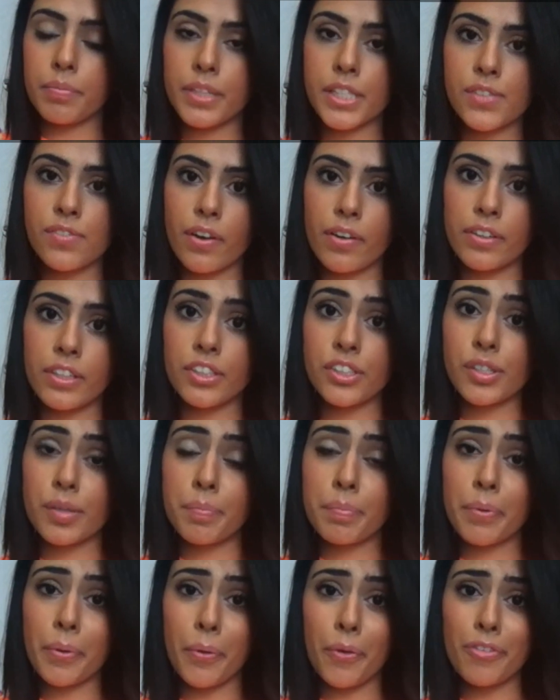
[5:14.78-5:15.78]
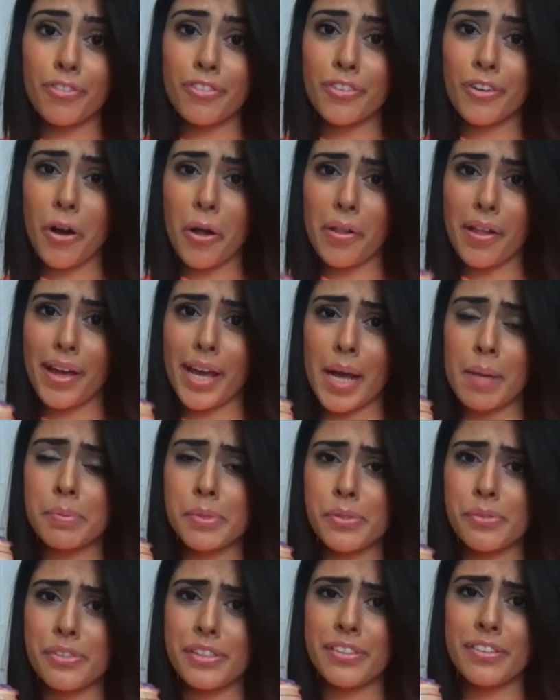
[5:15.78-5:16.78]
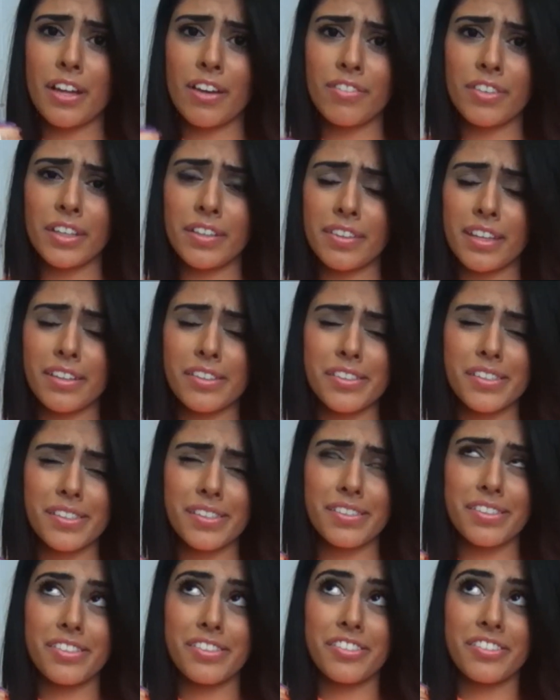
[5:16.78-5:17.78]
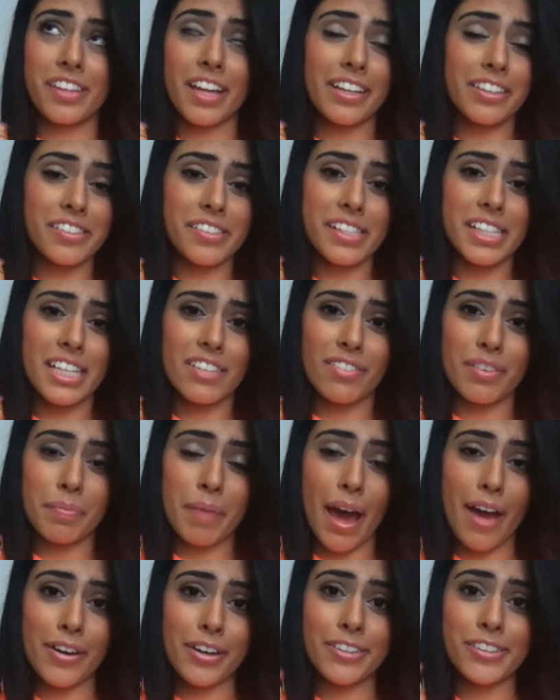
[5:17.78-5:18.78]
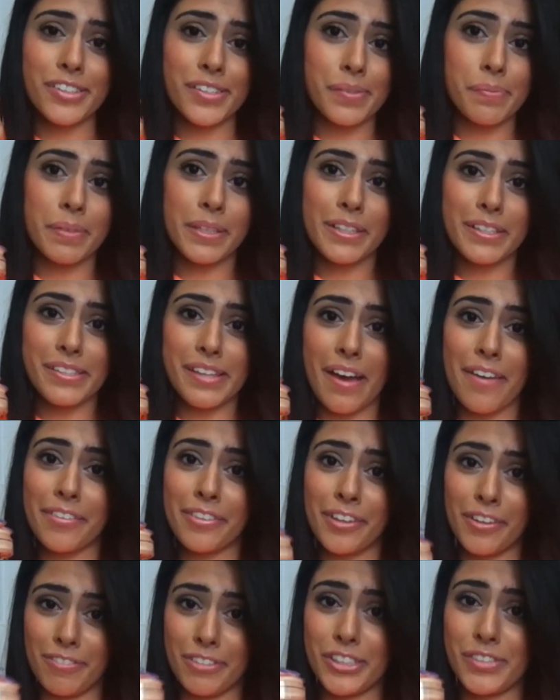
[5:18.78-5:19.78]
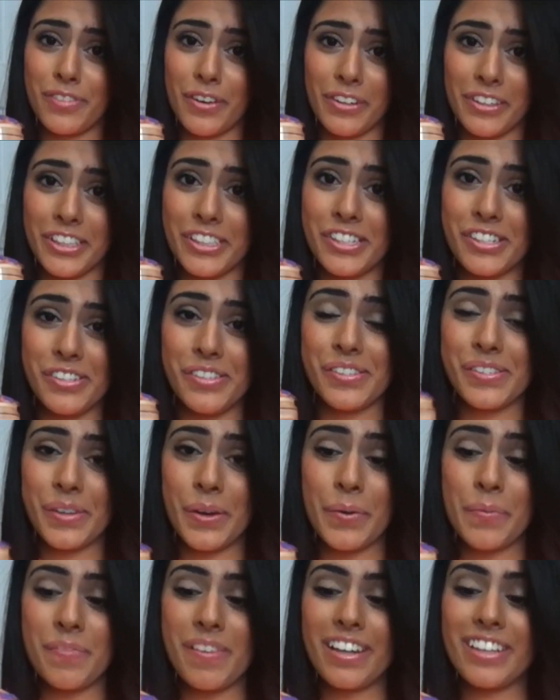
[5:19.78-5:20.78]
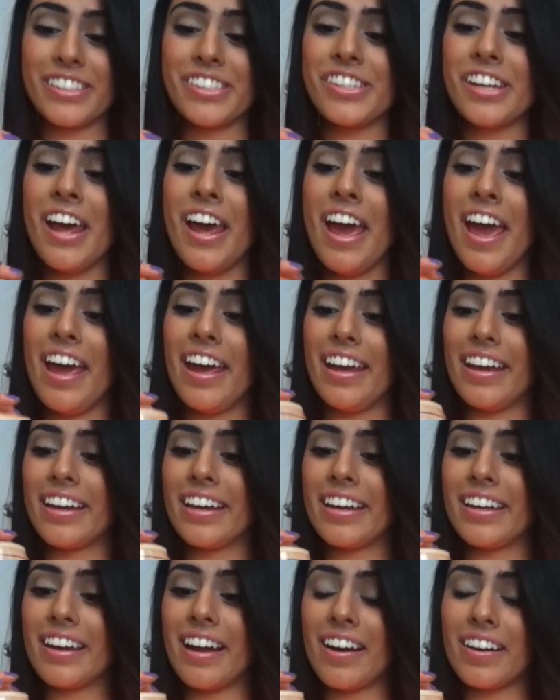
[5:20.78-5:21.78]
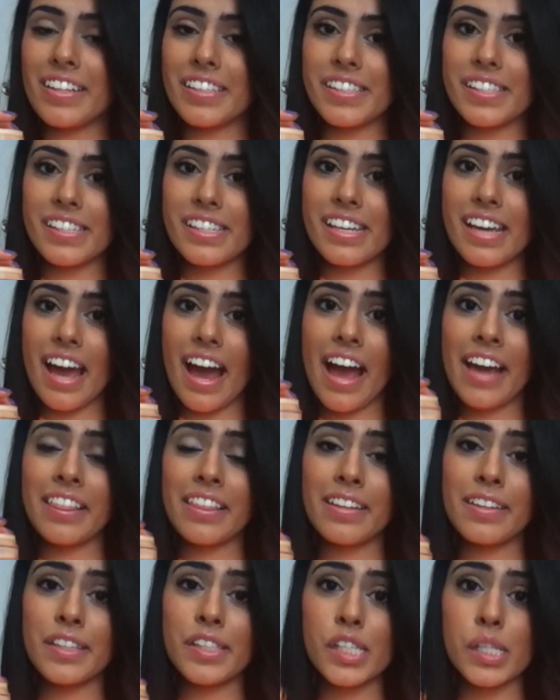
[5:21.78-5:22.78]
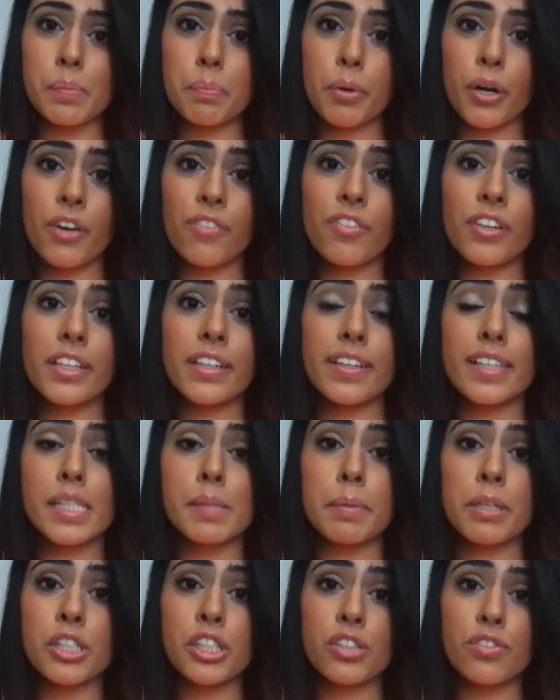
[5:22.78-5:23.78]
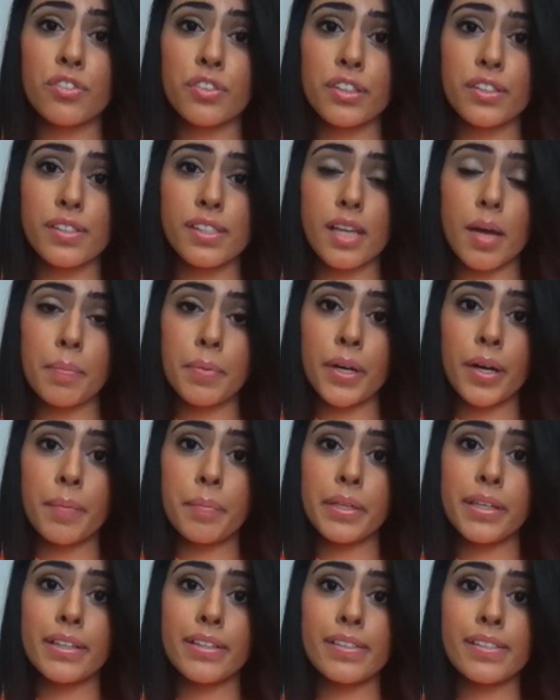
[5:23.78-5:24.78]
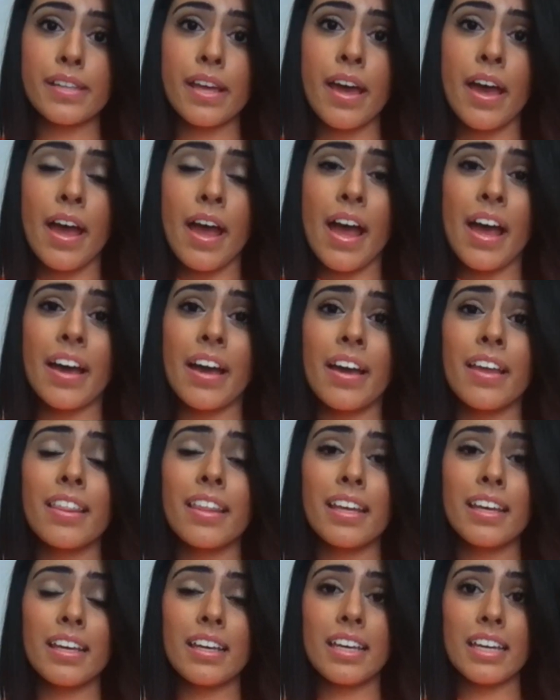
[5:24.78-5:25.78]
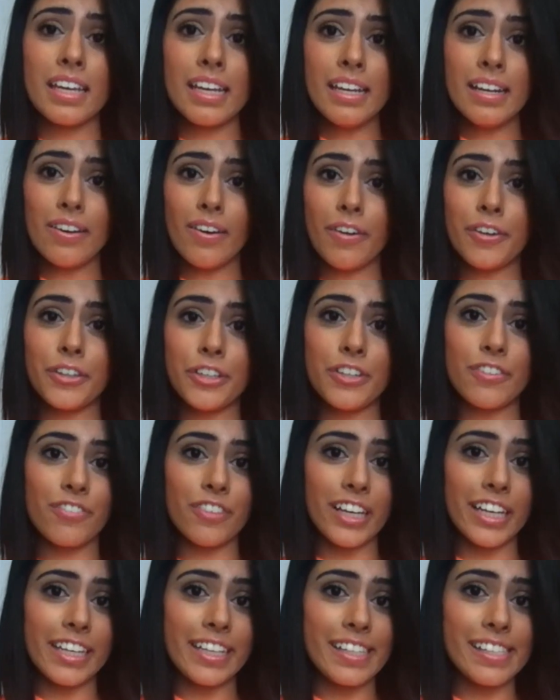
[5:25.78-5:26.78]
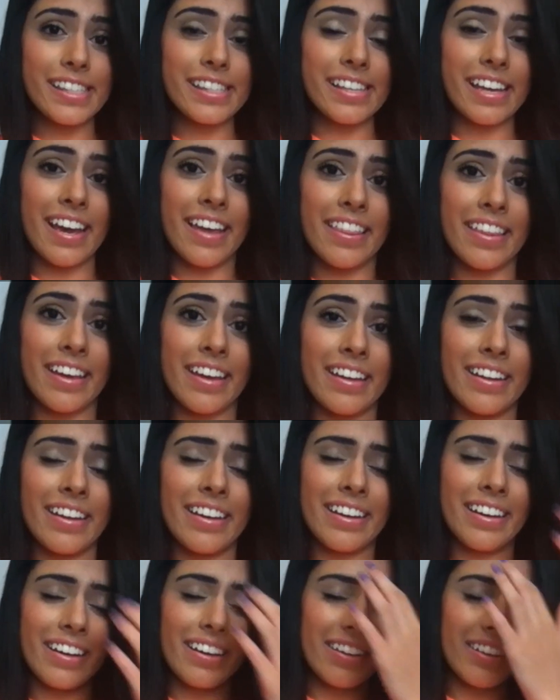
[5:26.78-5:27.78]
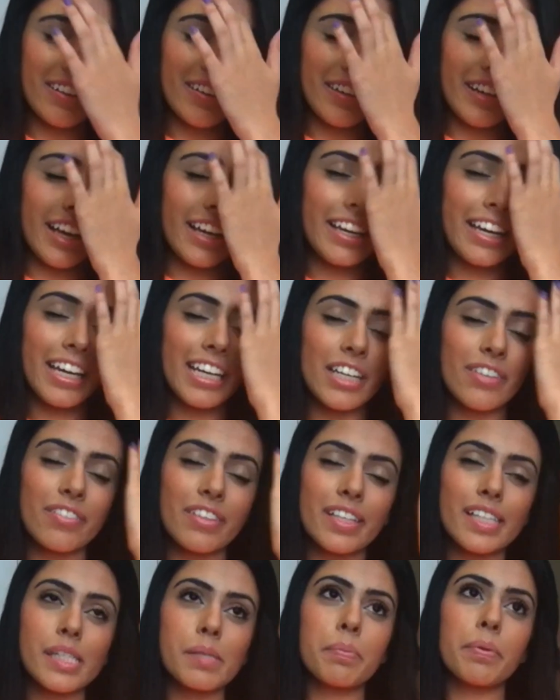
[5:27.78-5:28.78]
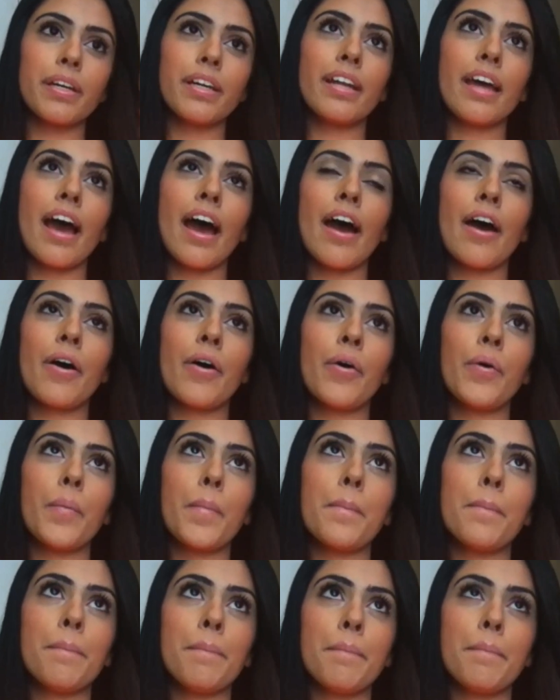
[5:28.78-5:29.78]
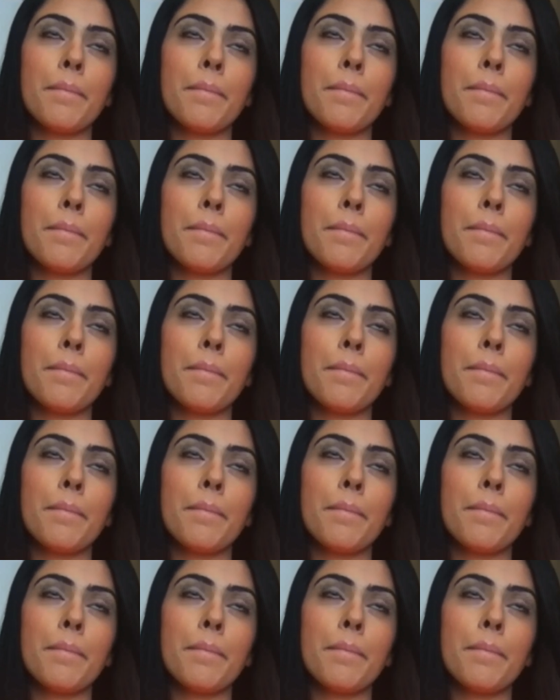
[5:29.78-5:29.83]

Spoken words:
this foundation, but overall I absolutely love it. That doesn't even matter just because I love this foundation so much. And honestly, I think this is perfect, especially for the summer, because the heat on your face, and then I can't even explain how